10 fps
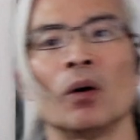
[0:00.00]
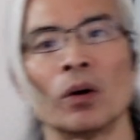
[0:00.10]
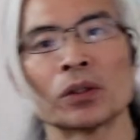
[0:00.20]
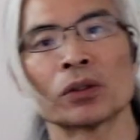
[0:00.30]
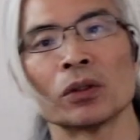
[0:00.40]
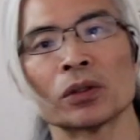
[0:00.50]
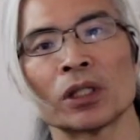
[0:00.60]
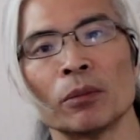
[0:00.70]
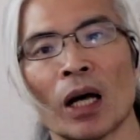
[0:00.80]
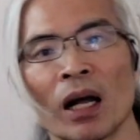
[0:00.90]
also
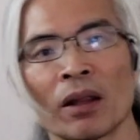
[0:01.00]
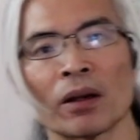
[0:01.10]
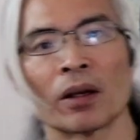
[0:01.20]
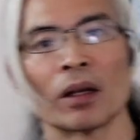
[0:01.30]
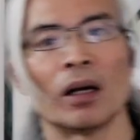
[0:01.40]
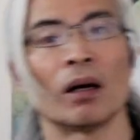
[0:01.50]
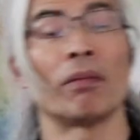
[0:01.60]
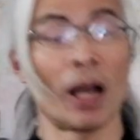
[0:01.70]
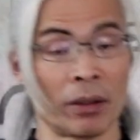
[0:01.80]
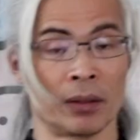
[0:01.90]
some other
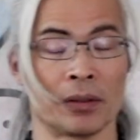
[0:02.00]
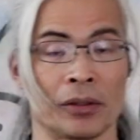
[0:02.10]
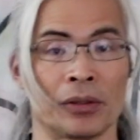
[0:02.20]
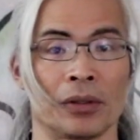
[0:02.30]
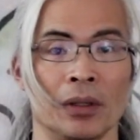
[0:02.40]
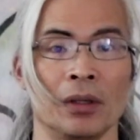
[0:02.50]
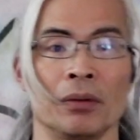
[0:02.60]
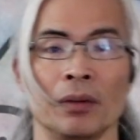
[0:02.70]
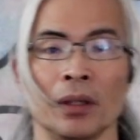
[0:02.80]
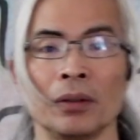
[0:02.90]
factors
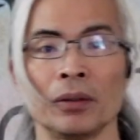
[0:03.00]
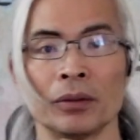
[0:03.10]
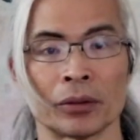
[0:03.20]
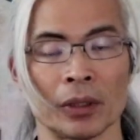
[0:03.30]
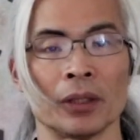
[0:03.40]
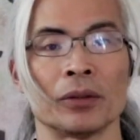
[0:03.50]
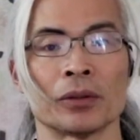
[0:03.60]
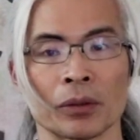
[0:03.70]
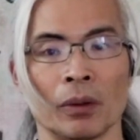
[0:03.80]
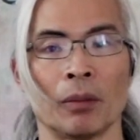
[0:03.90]
when you try to
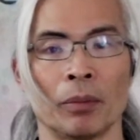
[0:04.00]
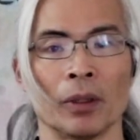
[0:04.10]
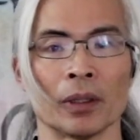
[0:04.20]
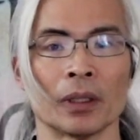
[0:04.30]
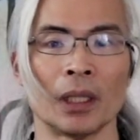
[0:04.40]
score a point.